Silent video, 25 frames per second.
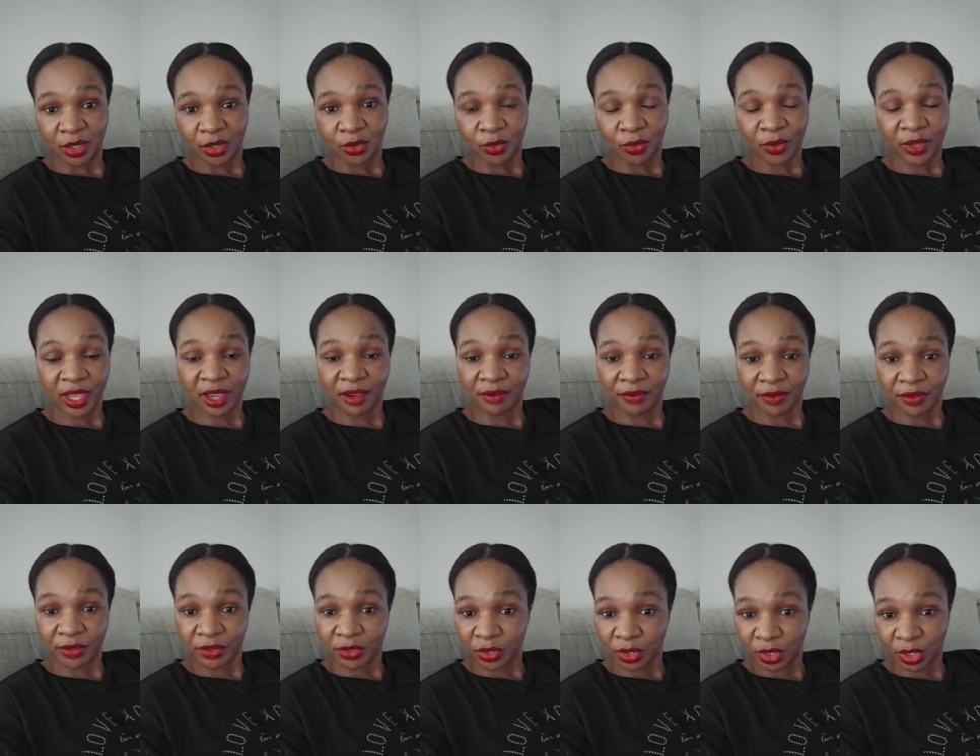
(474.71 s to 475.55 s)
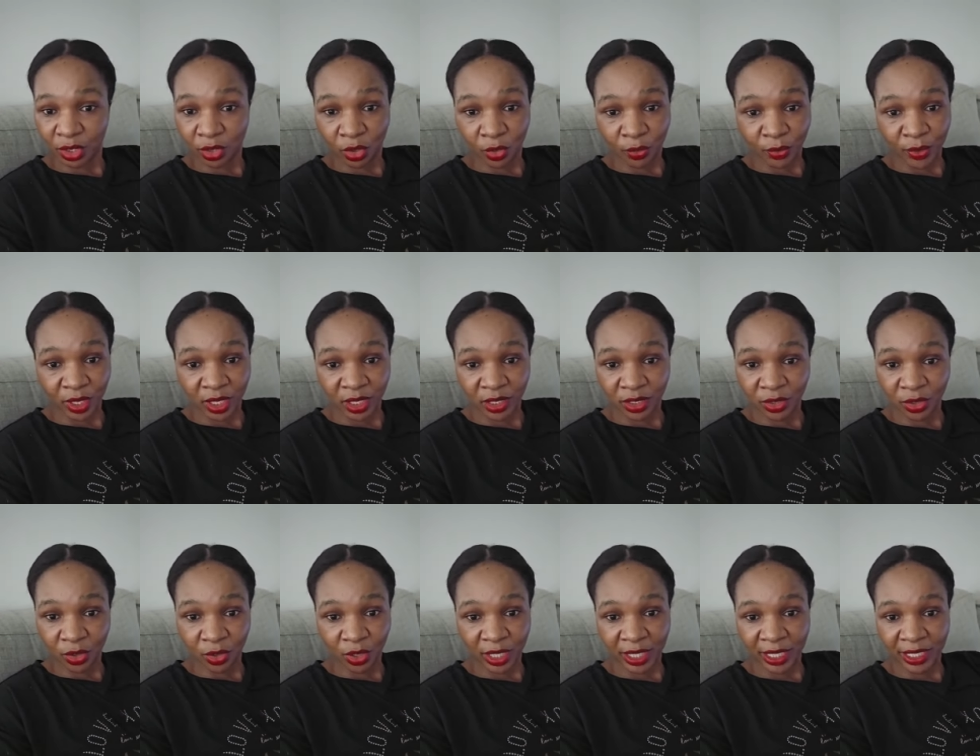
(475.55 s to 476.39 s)
we have Houston Community
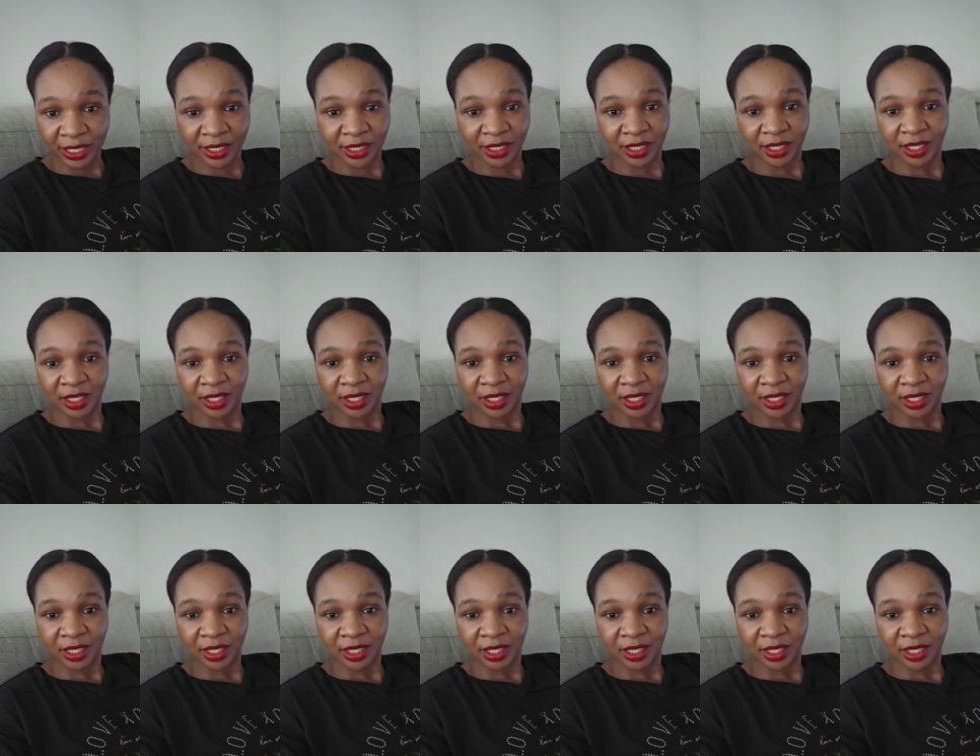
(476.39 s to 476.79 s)
College.